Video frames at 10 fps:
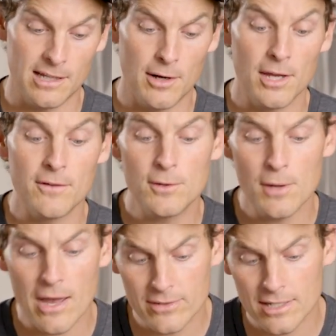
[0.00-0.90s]
Now, if you
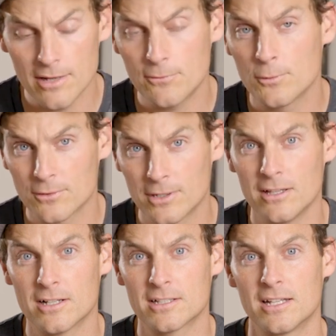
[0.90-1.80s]
have a knife with red
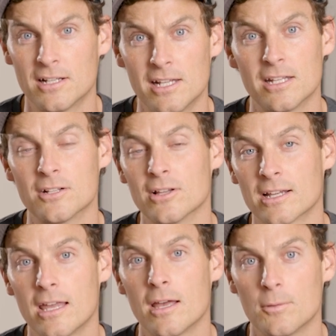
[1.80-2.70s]
Loctite on it and you're
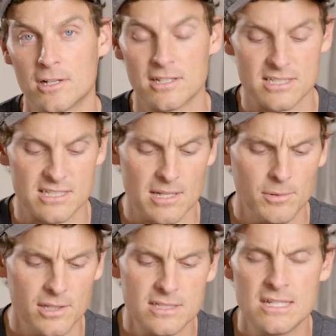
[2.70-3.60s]
like, hey, I want to
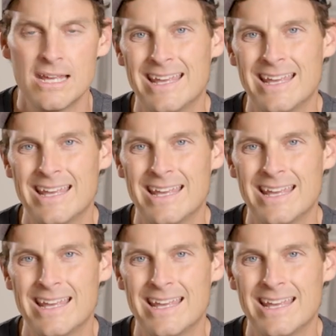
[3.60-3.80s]
disassemble this,